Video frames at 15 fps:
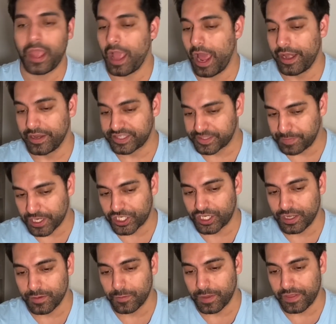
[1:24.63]
and
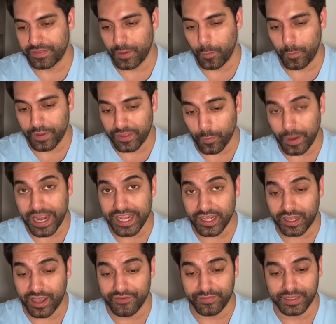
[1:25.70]
especially with the way the
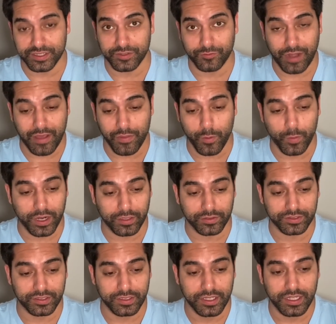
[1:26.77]
governments around the world
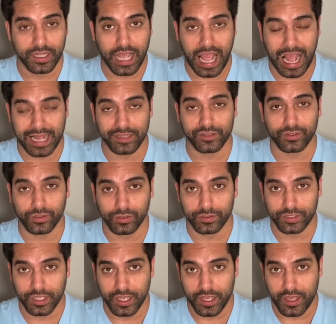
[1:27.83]

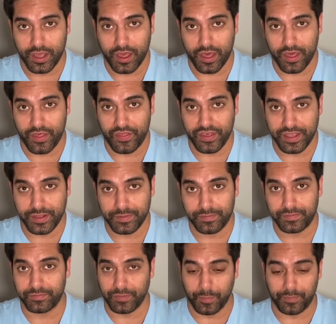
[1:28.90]
handled
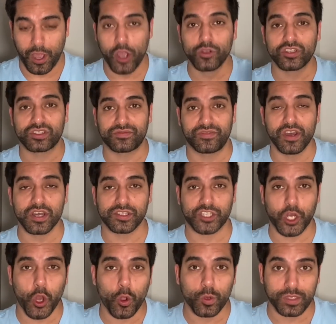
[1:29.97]
post-first
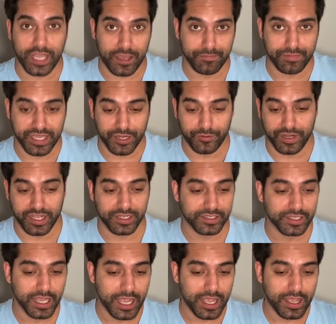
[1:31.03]
lockdown periods,
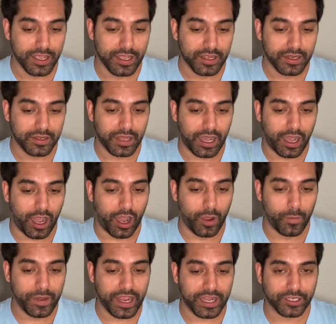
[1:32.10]
are
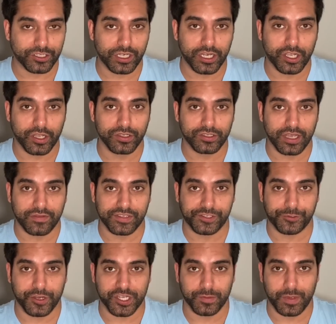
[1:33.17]
we actually going to have a
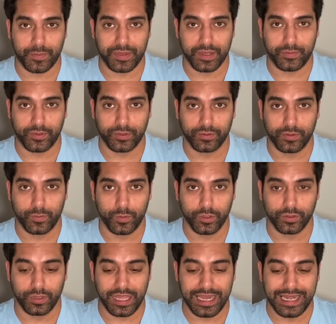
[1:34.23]
situation where people
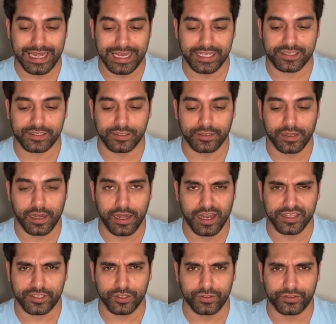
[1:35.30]
will listen?
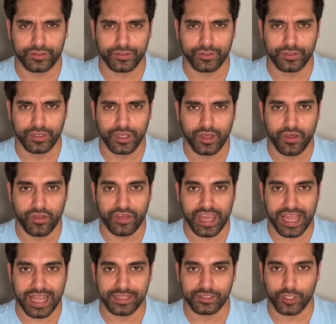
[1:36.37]
Let's go to the
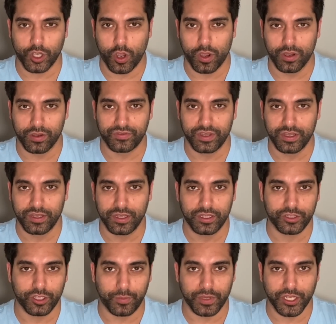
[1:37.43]
head of
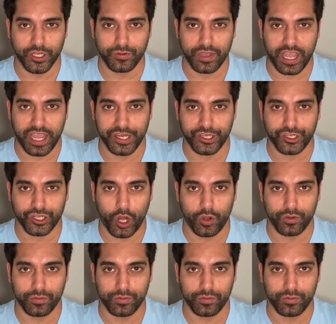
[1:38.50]
WHO.